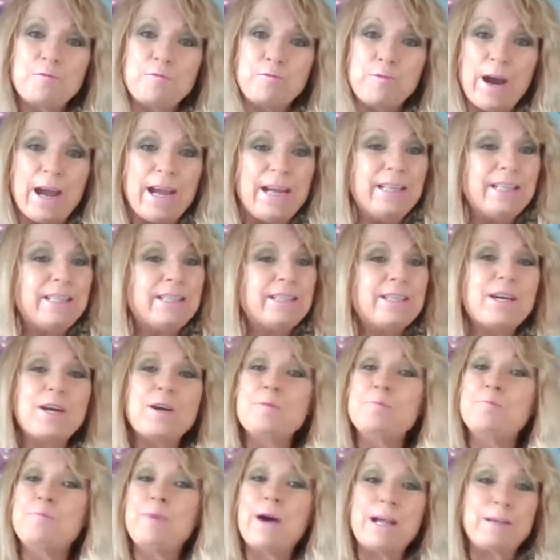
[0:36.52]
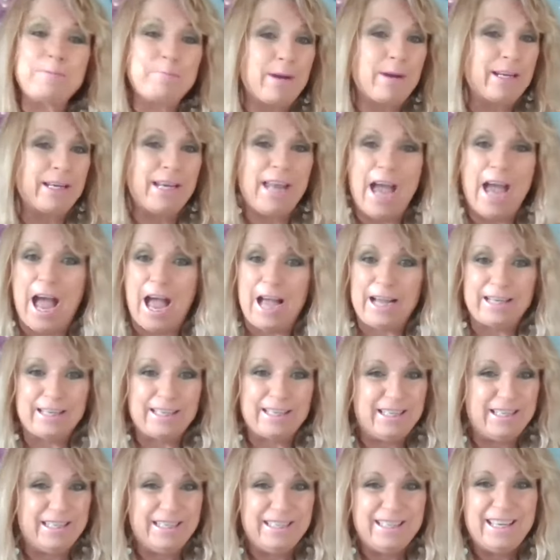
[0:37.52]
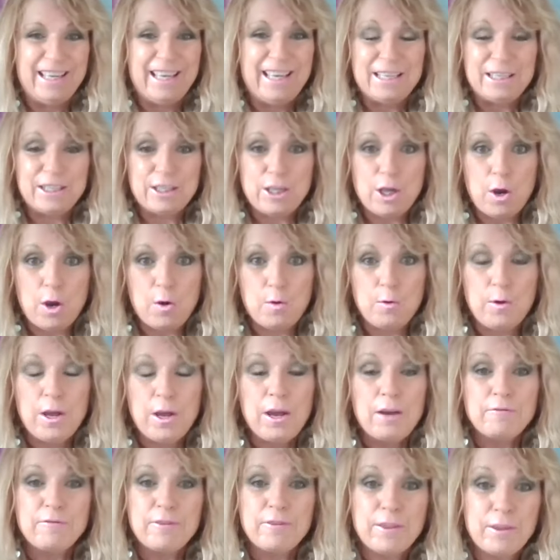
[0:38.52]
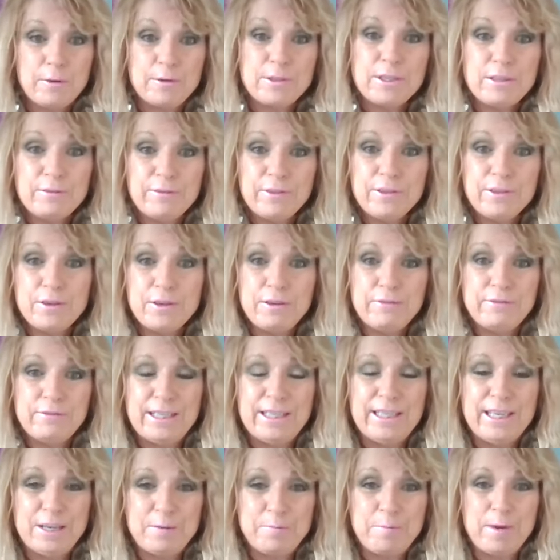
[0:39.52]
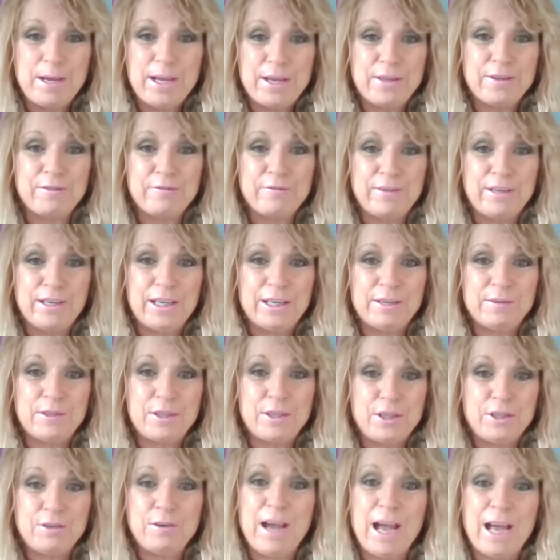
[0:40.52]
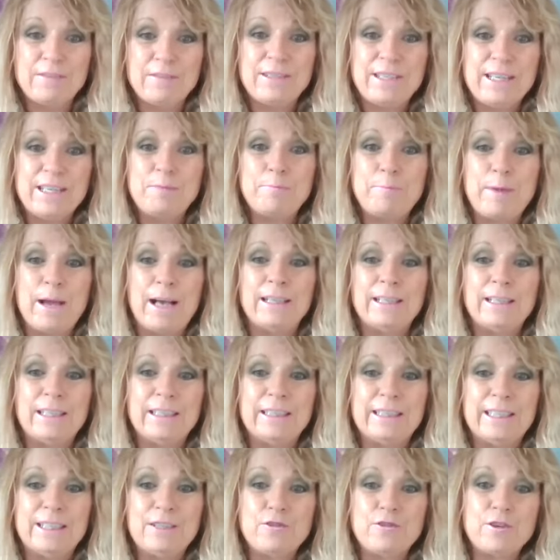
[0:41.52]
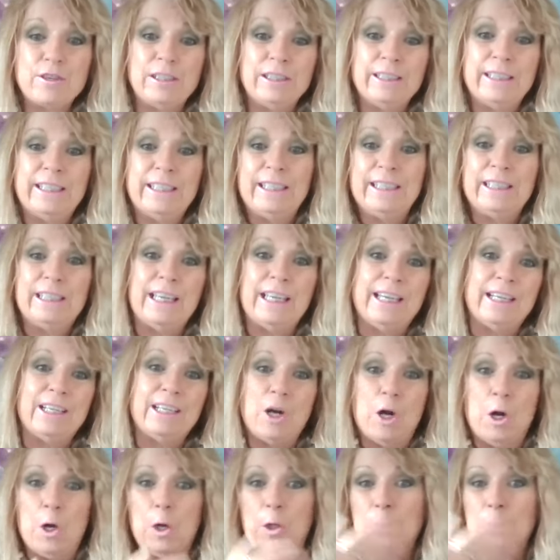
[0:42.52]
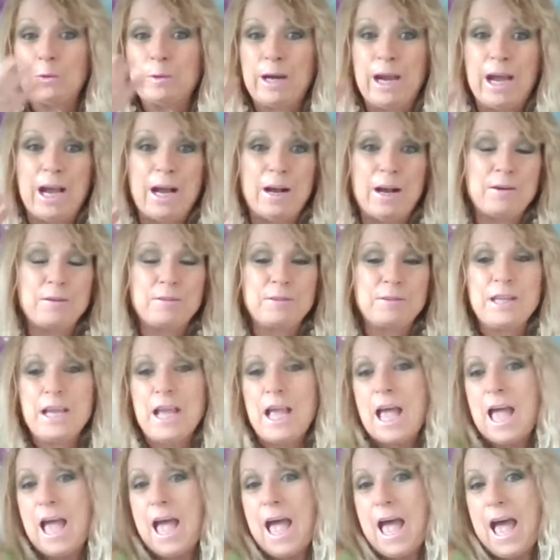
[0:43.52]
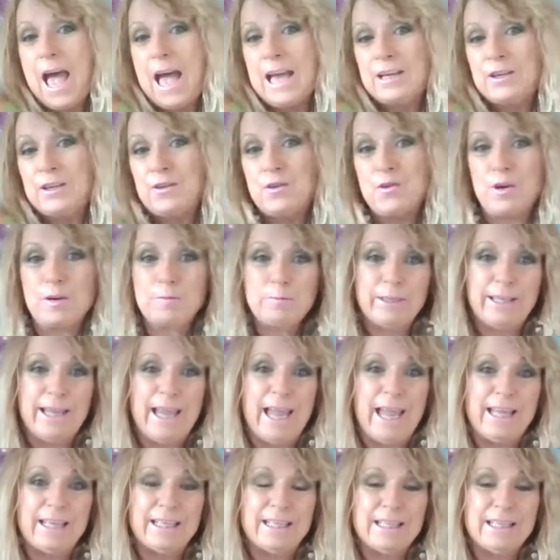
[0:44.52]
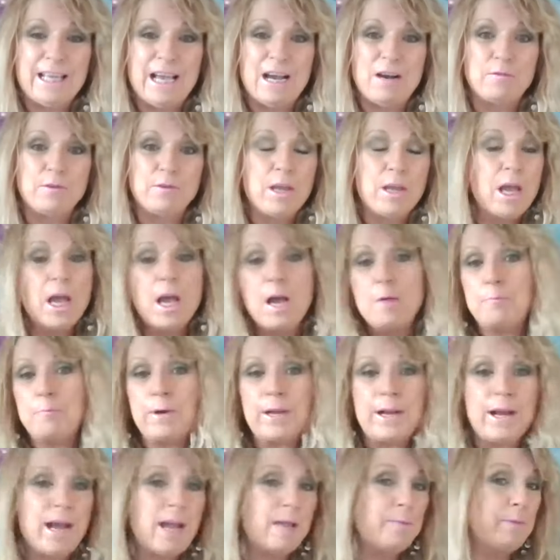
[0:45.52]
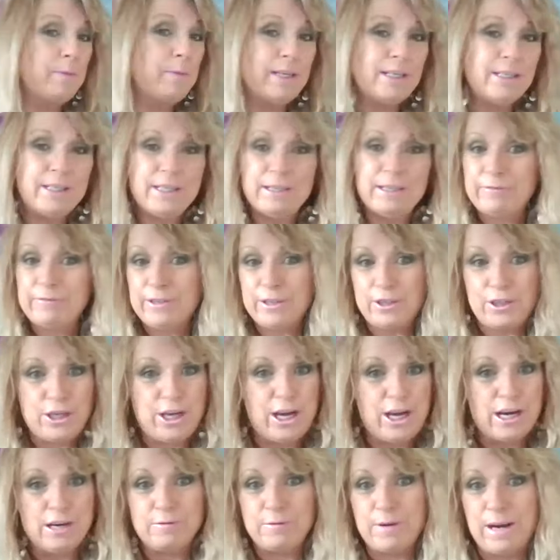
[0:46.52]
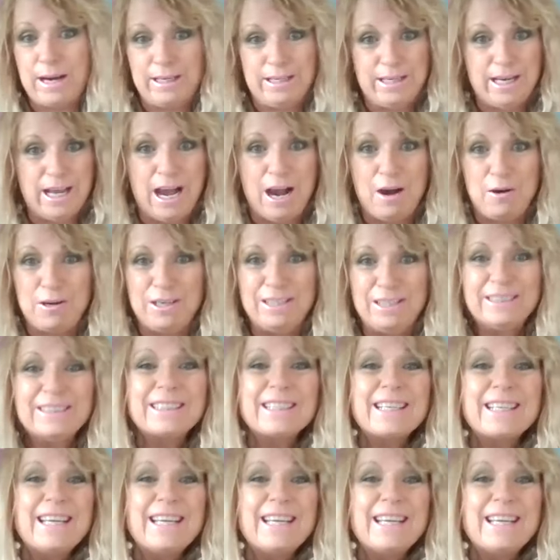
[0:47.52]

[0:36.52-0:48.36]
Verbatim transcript: right by my neck. So for those of you who've seen my other videos, you have seen Bella literally like all around and normally hangs out, but I'm in a different chair right now.